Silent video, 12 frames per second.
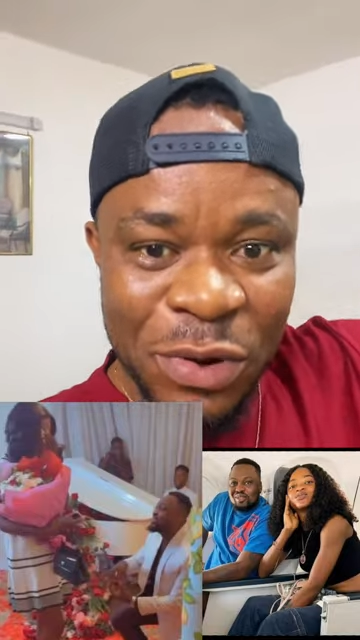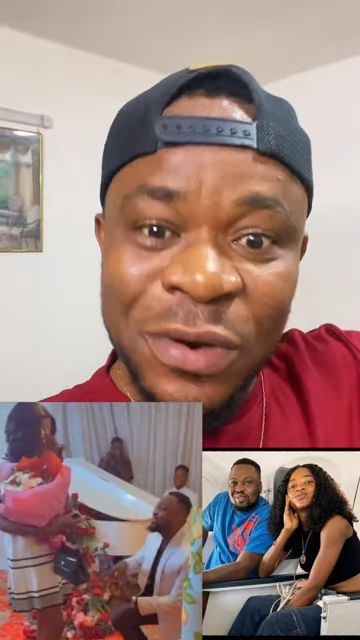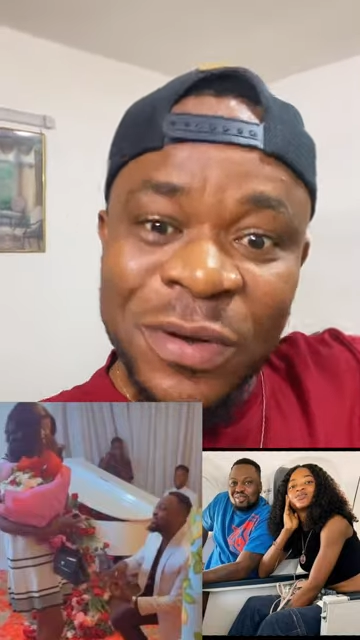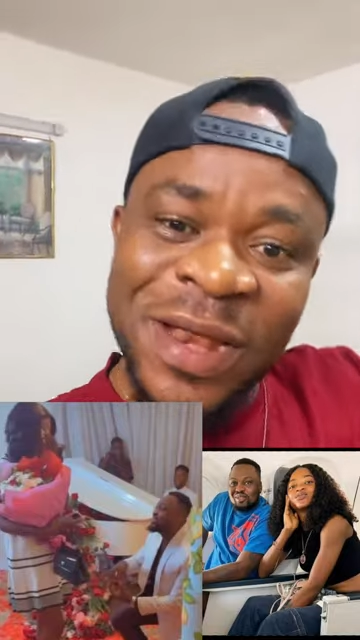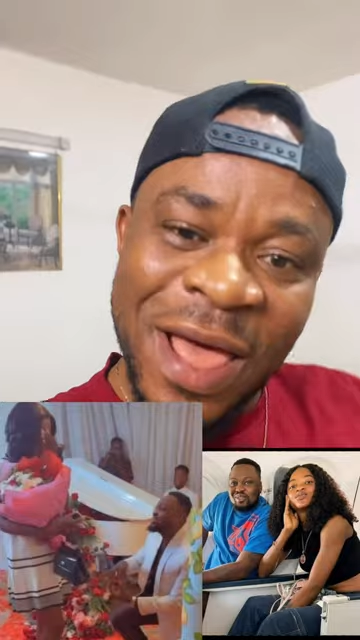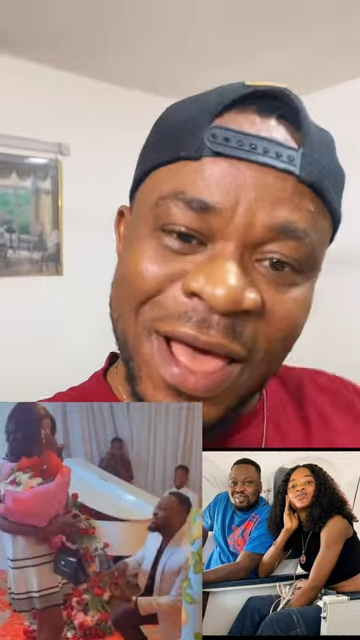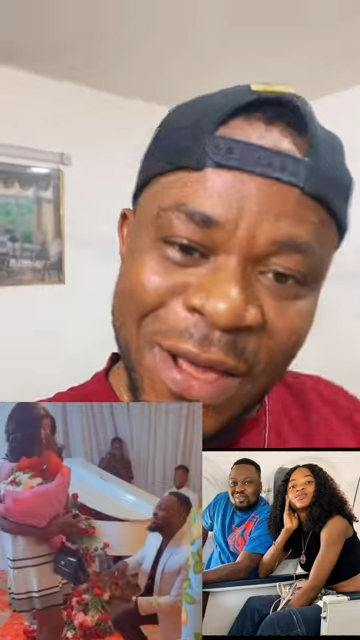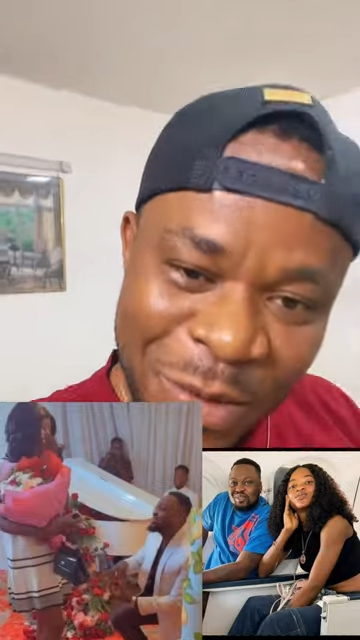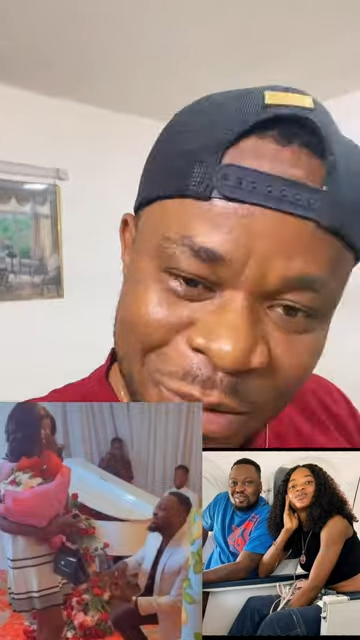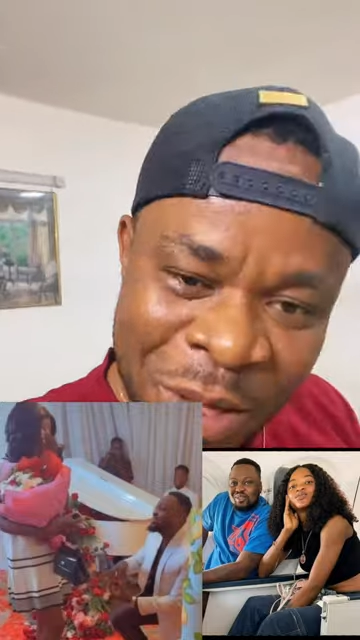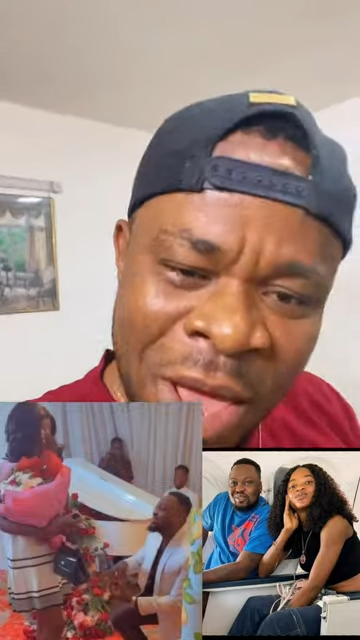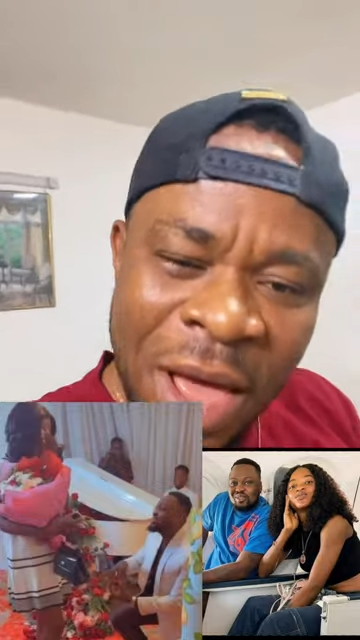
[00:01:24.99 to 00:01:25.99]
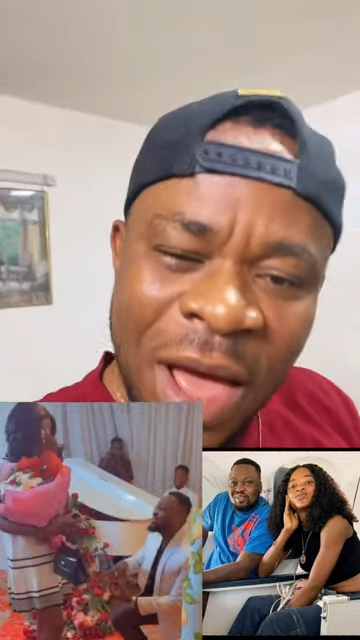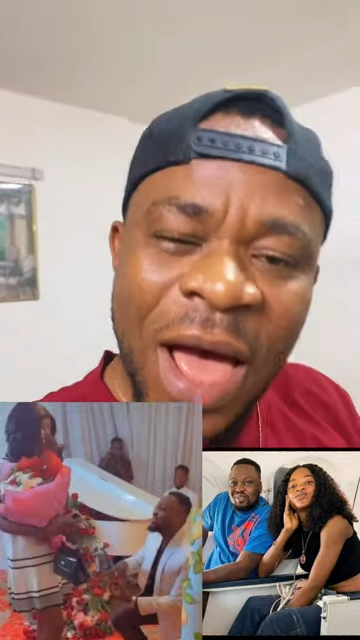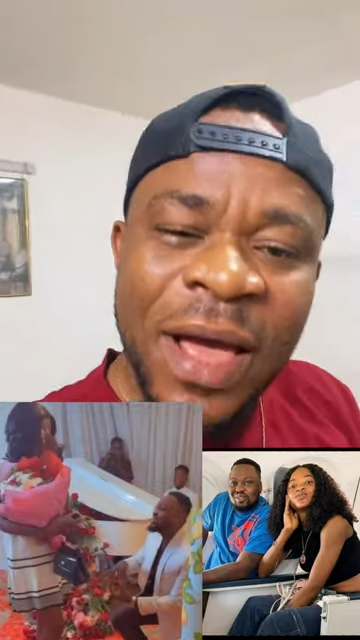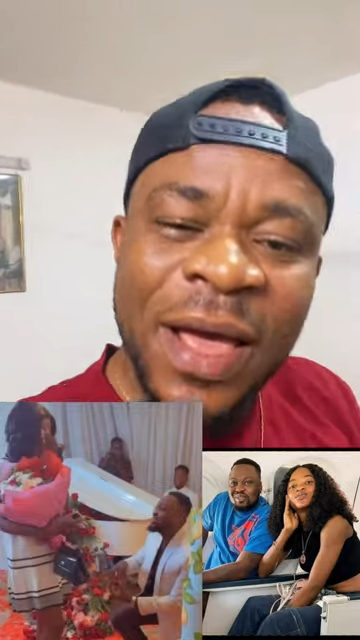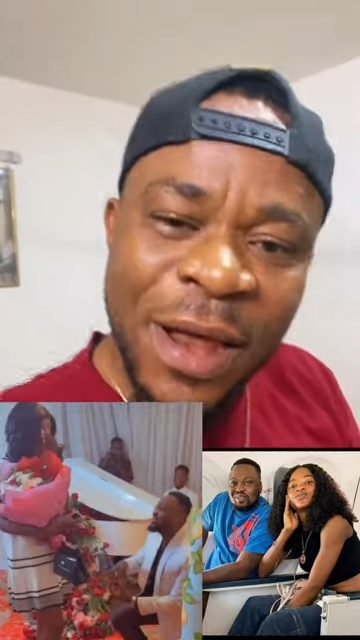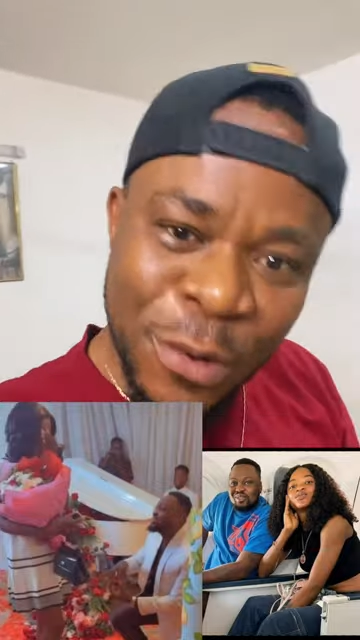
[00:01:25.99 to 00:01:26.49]
No, now,
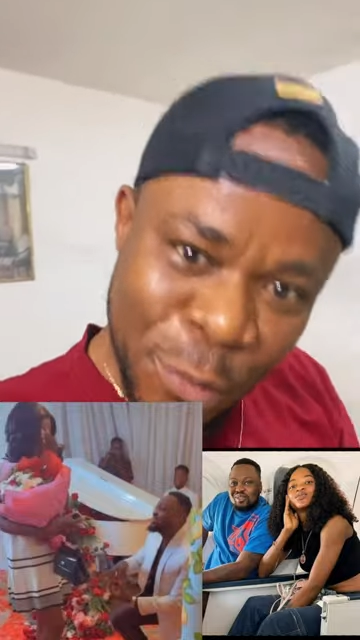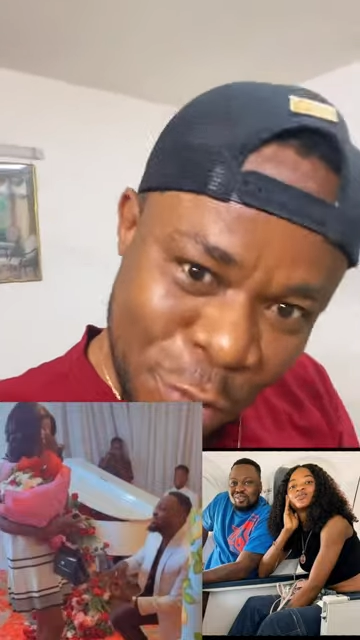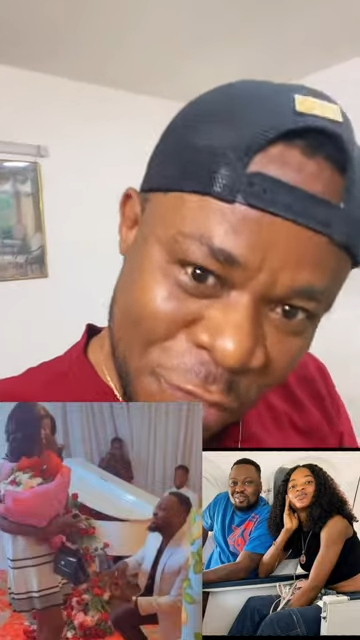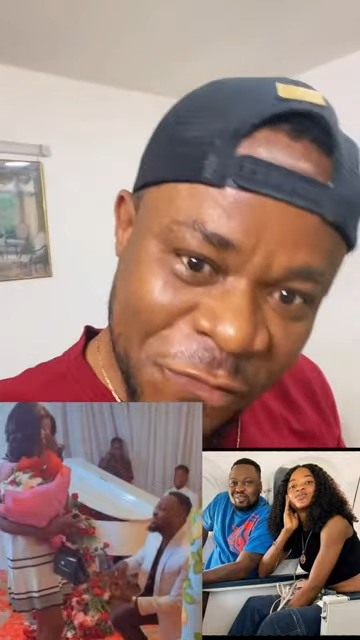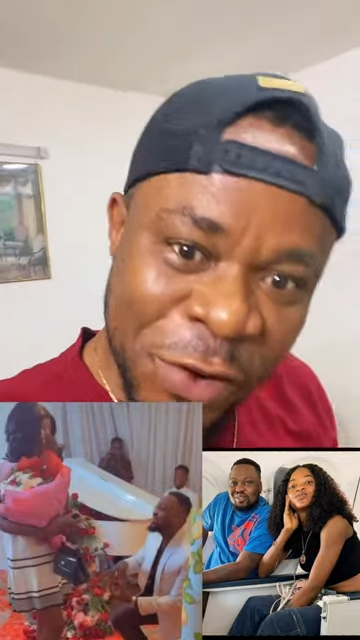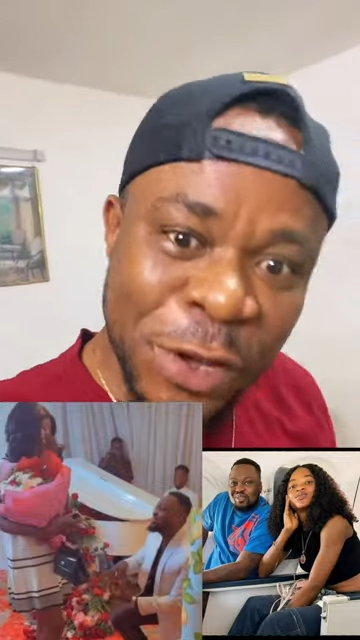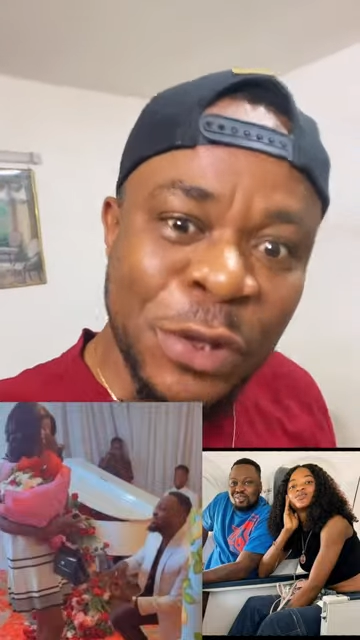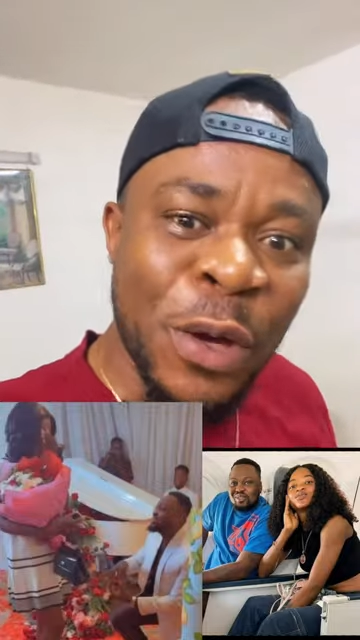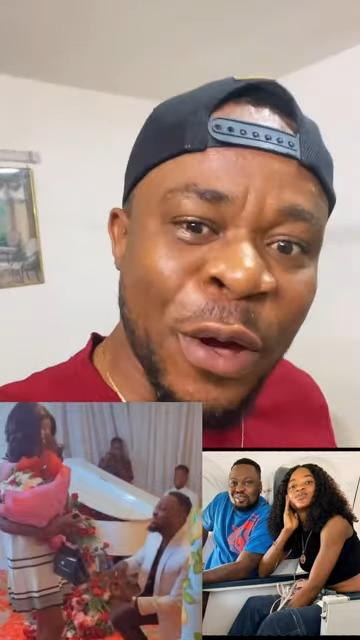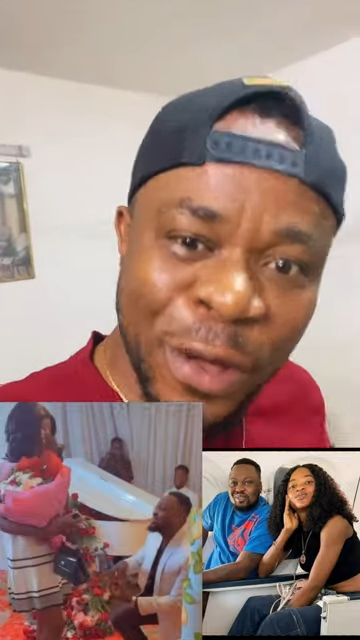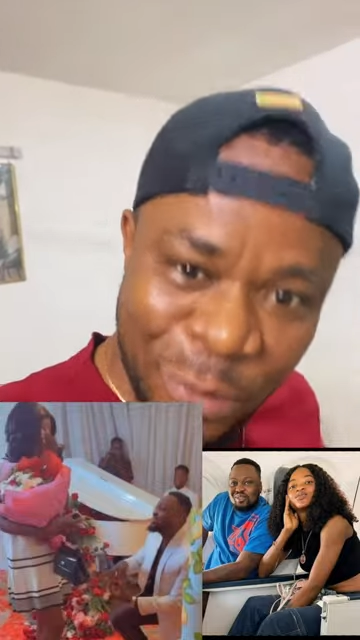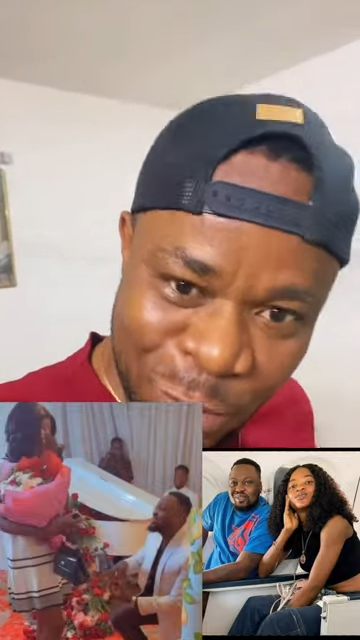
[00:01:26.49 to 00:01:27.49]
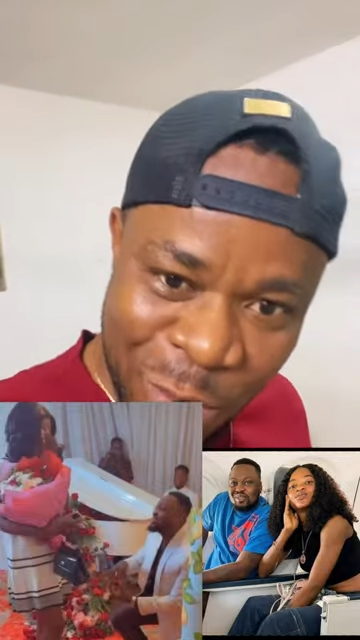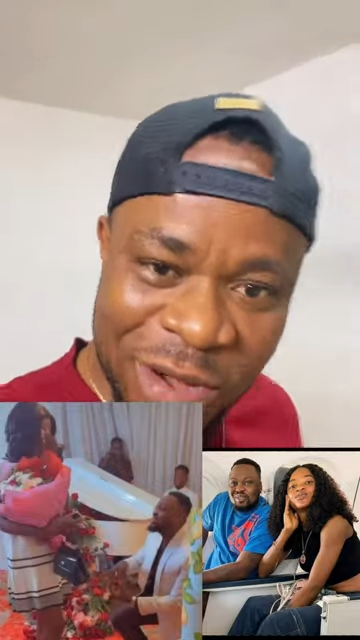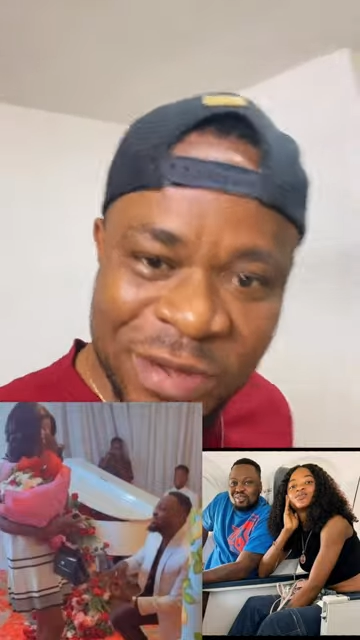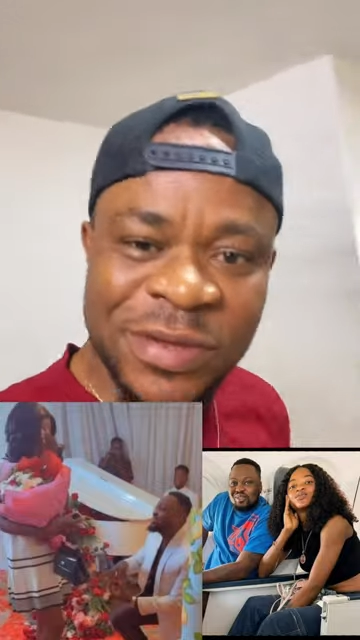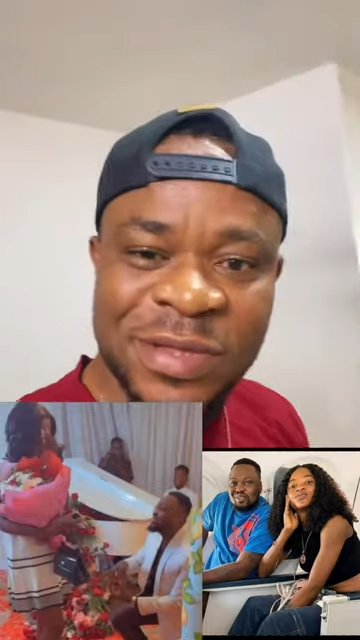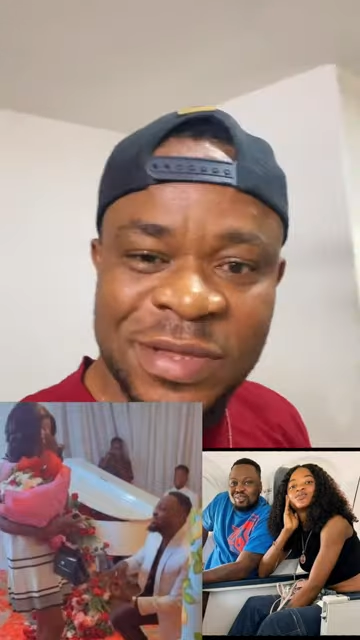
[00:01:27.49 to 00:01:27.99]
I gotta go for the younger
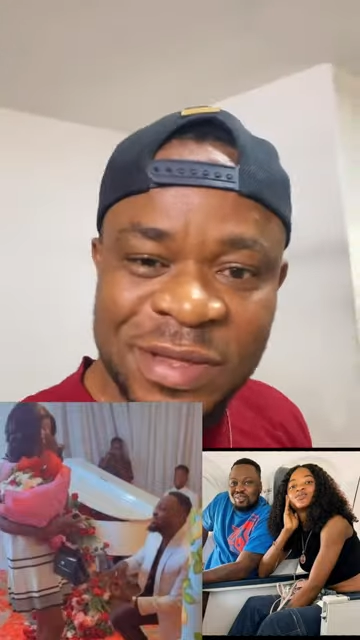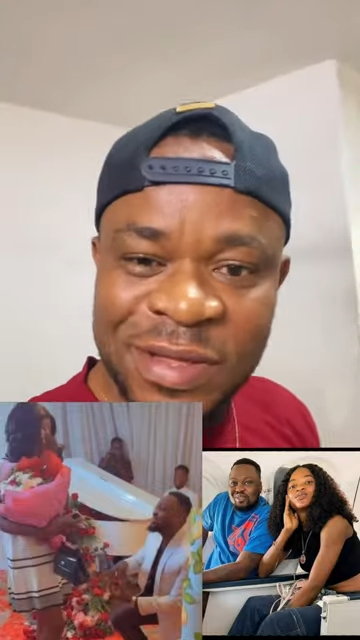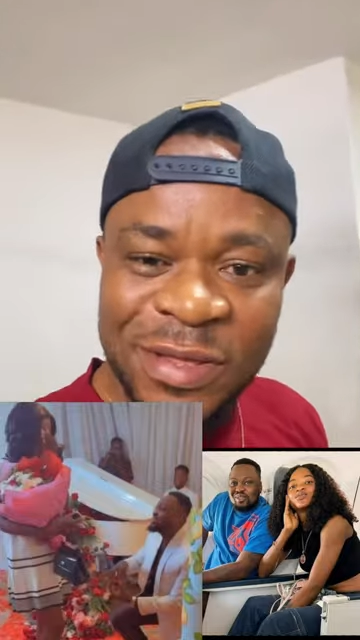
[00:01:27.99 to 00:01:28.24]
ones.